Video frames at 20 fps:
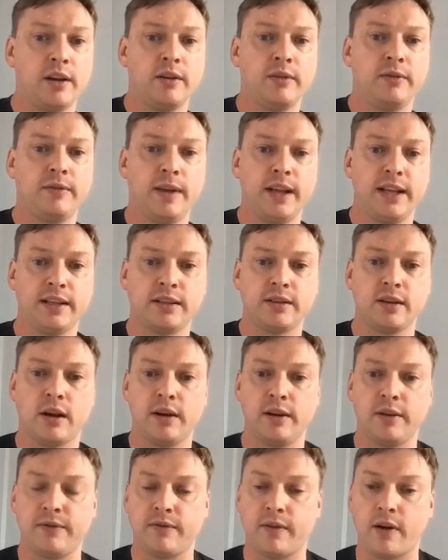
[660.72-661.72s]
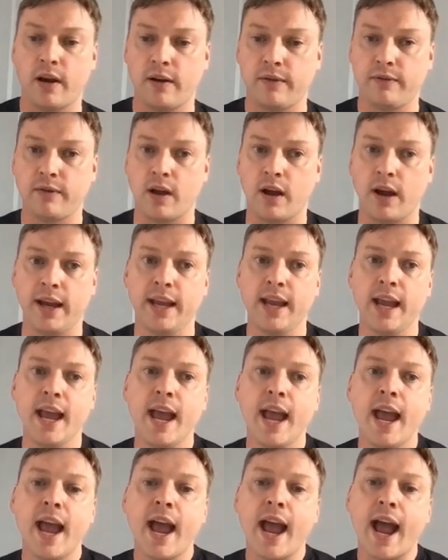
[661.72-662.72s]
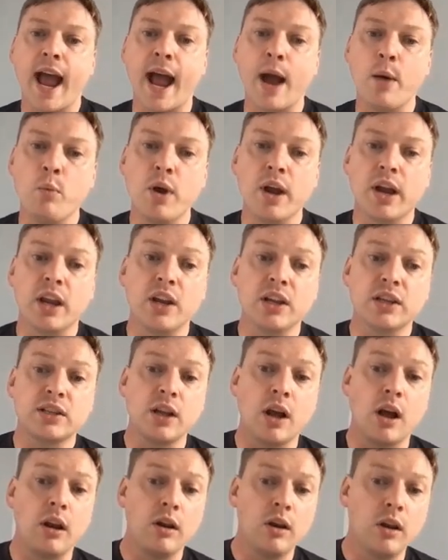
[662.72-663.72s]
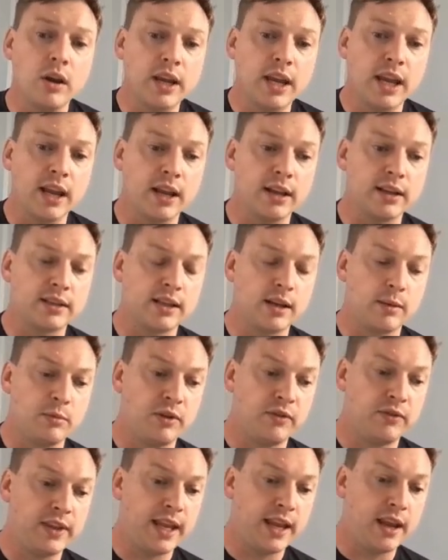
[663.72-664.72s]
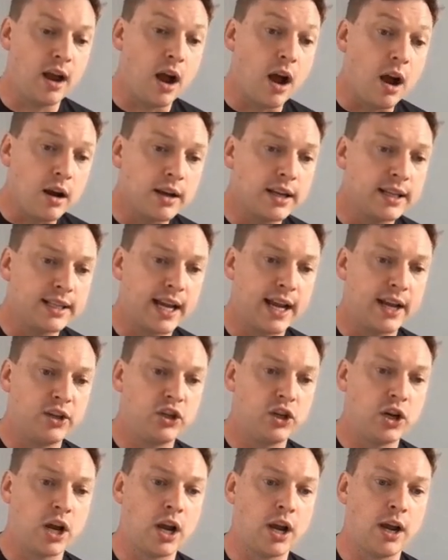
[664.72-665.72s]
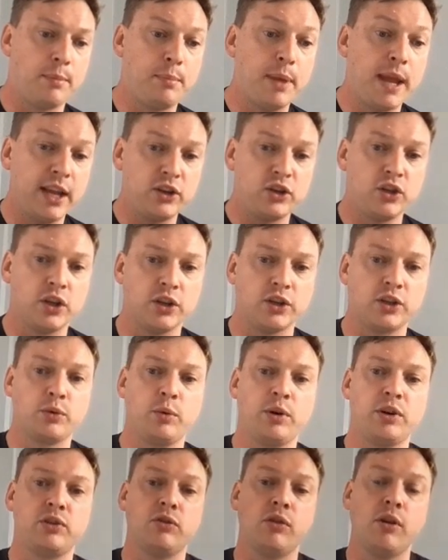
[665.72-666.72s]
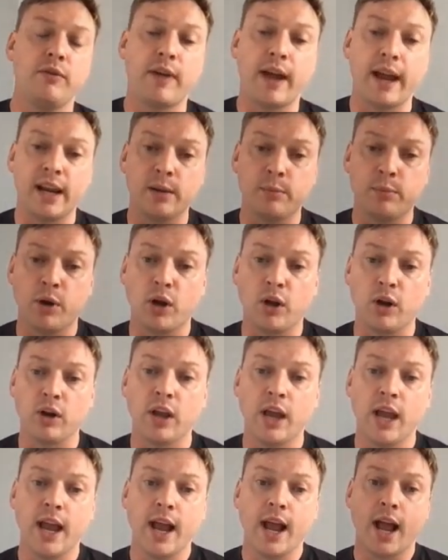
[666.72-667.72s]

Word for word: of Firefly, and we're gonna start looking at some of the architecture pictures which are available